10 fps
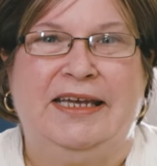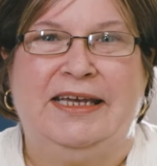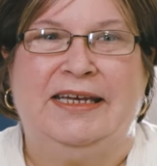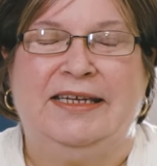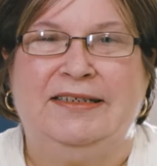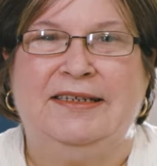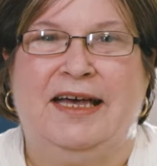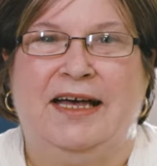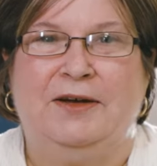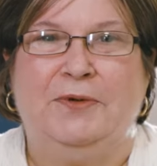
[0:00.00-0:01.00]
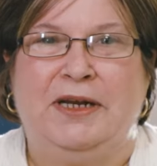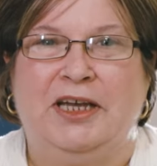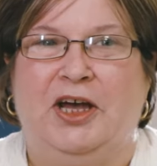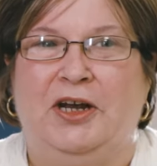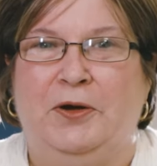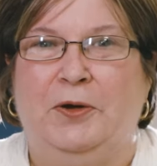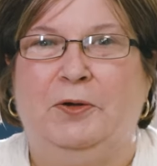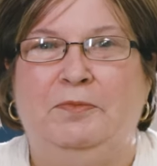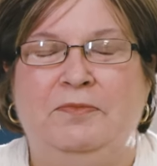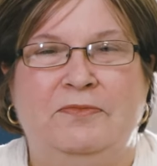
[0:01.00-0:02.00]
And uh, when I got
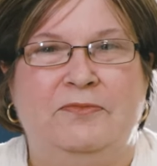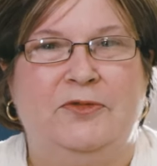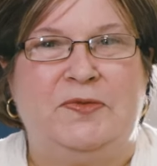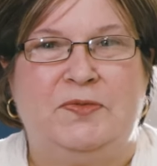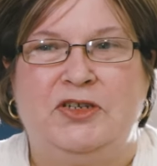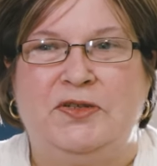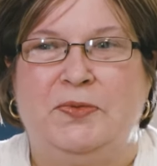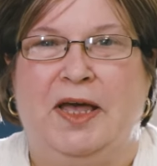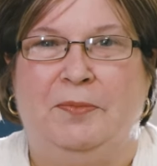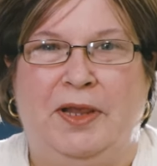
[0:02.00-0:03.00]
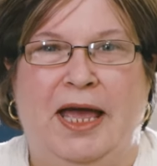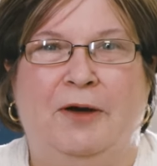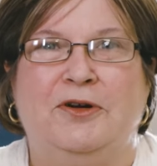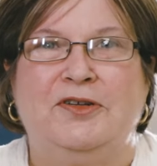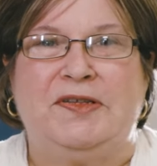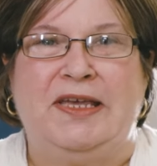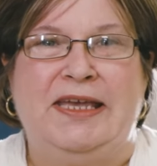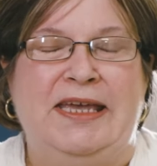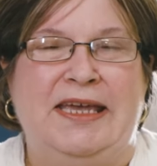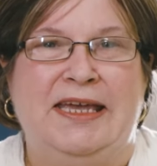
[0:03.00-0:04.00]
home, was just a couple hours,
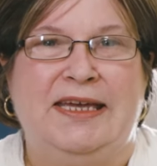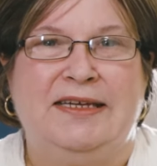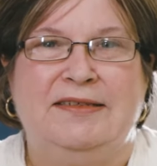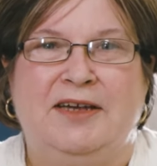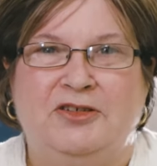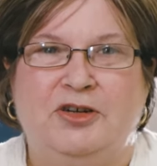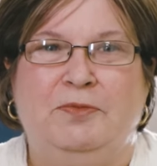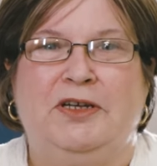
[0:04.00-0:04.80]
and Dr.